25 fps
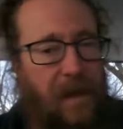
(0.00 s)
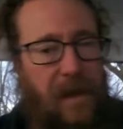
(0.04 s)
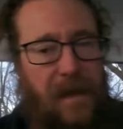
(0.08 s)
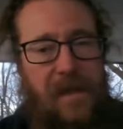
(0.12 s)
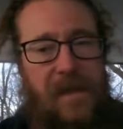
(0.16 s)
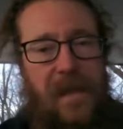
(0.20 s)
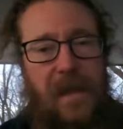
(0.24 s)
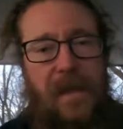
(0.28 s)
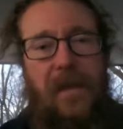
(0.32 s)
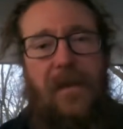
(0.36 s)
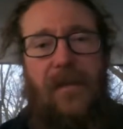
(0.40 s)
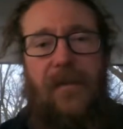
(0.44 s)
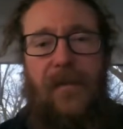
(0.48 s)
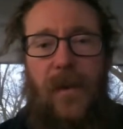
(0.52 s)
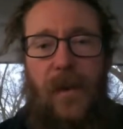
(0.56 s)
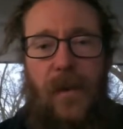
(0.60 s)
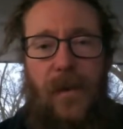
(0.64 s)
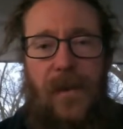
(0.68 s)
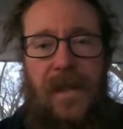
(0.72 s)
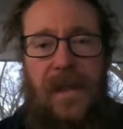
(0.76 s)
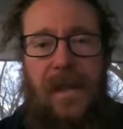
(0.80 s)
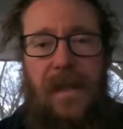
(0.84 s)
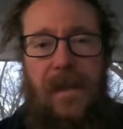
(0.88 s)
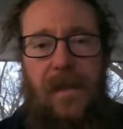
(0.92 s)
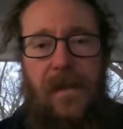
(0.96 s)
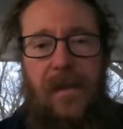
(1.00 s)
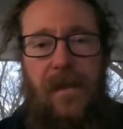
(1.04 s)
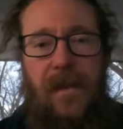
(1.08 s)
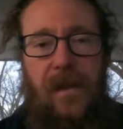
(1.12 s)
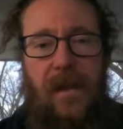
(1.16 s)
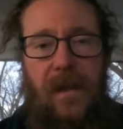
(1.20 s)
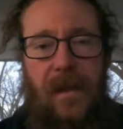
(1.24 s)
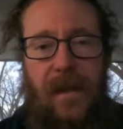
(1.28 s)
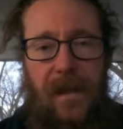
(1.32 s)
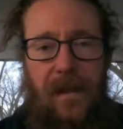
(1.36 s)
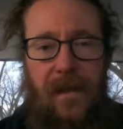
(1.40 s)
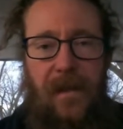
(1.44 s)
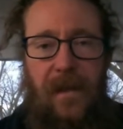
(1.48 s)
I checked the voltage
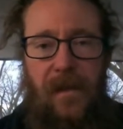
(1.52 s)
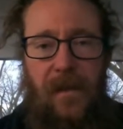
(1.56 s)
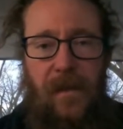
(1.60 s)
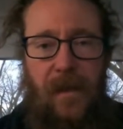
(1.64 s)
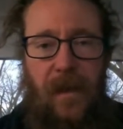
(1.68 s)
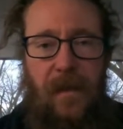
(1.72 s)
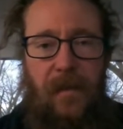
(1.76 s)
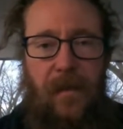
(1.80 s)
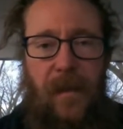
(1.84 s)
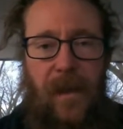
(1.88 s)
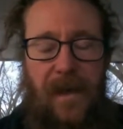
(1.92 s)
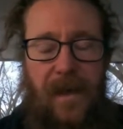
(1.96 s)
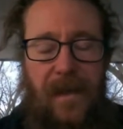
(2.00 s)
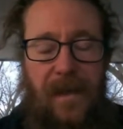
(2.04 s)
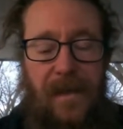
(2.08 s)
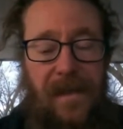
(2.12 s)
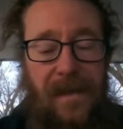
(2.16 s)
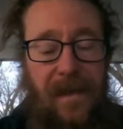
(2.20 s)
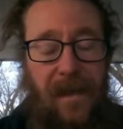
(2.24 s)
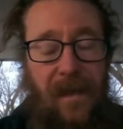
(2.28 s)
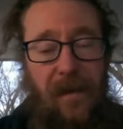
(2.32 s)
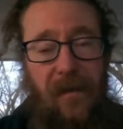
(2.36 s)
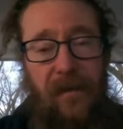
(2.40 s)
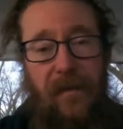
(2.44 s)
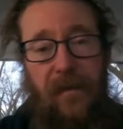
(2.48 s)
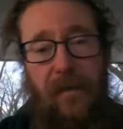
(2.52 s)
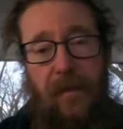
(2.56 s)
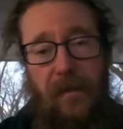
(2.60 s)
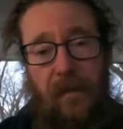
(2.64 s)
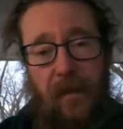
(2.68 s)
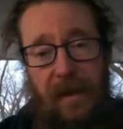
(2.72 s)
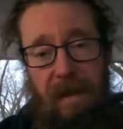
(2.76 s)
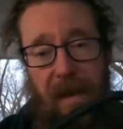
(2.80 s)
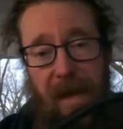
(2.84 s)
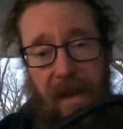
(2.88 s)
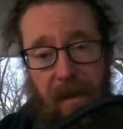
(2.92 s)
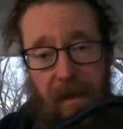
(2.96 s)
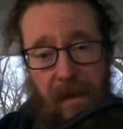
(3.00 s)
in the truck bed itself
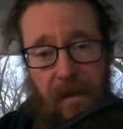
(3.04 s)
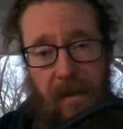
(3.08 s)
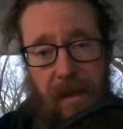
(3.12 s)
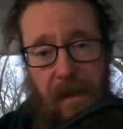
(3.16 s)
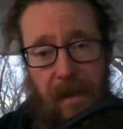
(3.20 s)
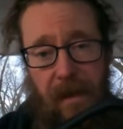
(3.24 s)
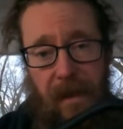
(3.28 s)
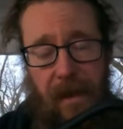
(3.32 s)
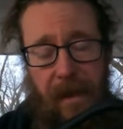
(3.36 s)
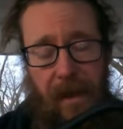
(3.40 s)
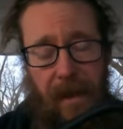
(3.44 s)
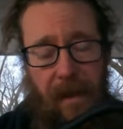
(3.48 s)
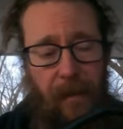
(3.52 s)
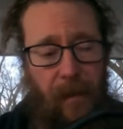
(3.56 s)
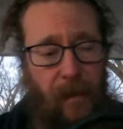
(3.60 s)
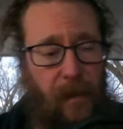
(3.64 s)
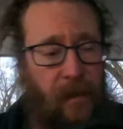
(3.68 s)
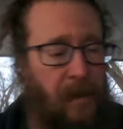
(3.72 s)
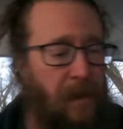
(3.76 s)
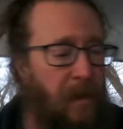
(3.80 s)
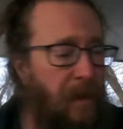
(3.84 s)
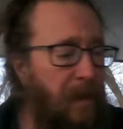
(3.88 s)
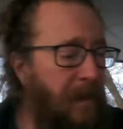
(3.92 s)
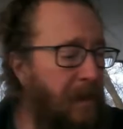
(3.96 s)
without using the cable,